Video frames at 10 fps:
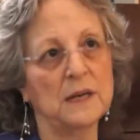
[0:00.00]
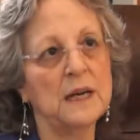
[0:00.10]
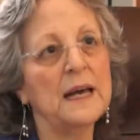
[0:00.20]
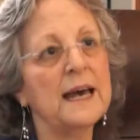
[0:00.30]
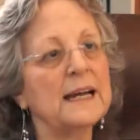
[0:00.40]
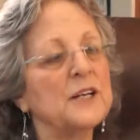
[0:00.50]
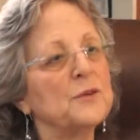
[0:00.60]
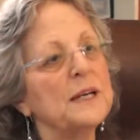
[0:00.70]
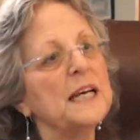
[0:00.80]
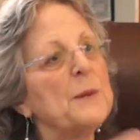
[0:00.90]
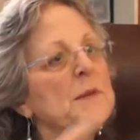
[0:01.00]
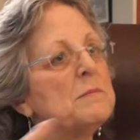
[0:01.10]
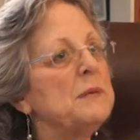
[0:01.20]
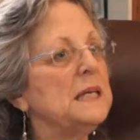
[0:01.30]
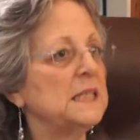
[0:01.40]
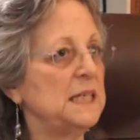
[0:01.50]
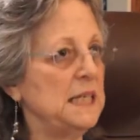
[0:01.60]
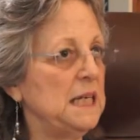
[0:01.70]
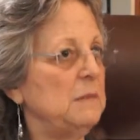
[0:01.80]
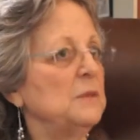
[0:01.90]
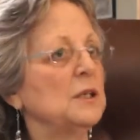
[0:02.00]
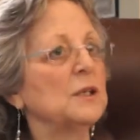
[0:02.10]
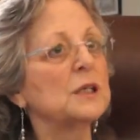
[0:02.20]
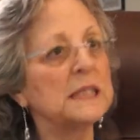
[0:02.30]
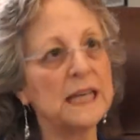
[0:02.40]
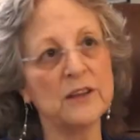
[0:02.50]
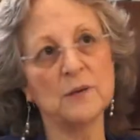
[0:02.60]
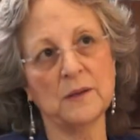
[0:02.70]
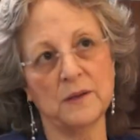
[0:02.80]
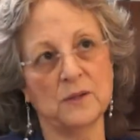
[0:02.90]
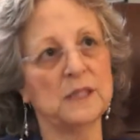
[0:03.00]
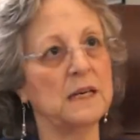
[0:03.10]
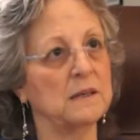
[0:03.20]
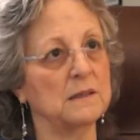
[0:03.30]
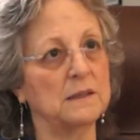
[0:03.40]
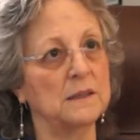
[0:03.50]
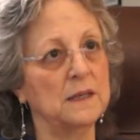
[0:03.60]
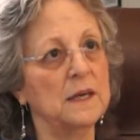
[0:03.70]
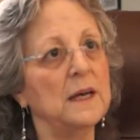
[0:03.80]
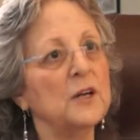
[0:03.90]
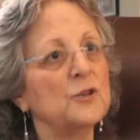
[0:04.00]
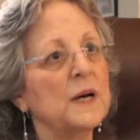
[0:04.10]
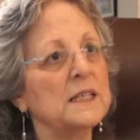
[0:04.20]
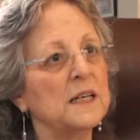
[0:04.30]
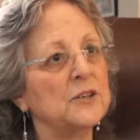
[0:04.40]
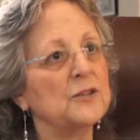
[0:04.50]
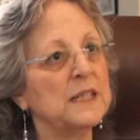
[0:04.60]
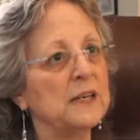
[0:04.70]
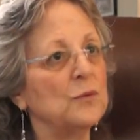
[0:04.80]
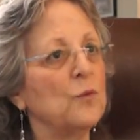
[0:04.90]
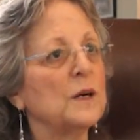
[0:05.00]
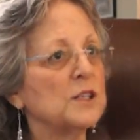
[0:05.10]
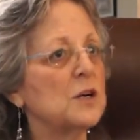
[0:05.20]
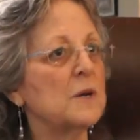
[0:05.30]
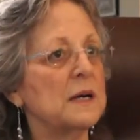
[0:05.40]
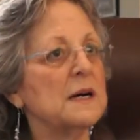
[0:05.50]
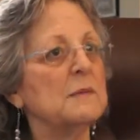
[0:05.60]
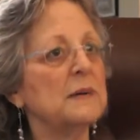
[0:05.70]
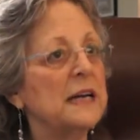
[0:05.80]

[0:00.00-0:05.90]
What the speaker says: And I try to help them be a team to look together at their cycle, trying to understand what's going on